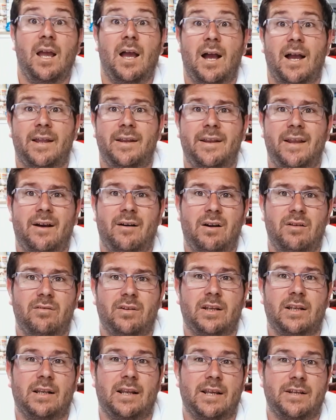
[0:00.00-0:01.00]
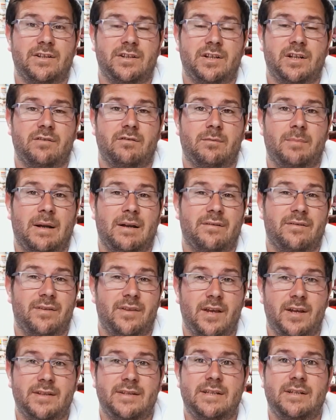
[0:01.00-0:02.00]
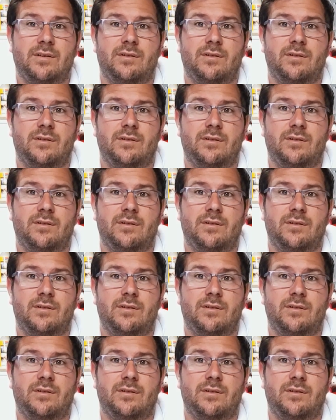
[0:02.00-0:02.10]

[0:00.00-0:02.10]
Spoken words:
I now have a collection of about 30